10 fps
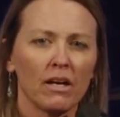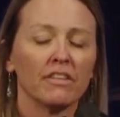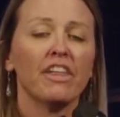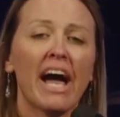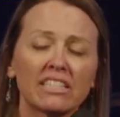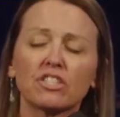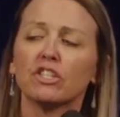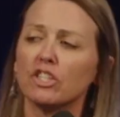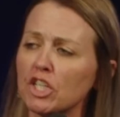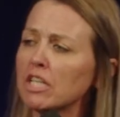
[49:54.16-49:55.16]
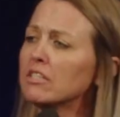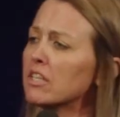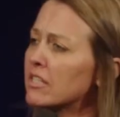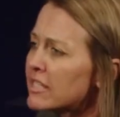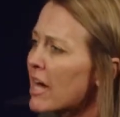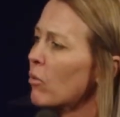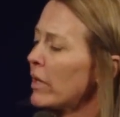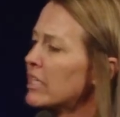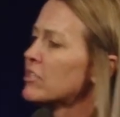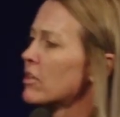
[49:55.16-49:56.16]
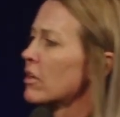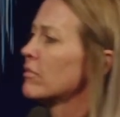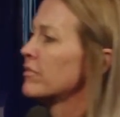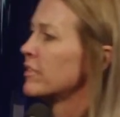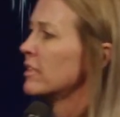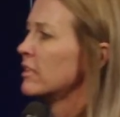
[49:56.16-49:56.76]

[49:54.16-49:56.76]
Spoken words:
That's the Jesus that we serve.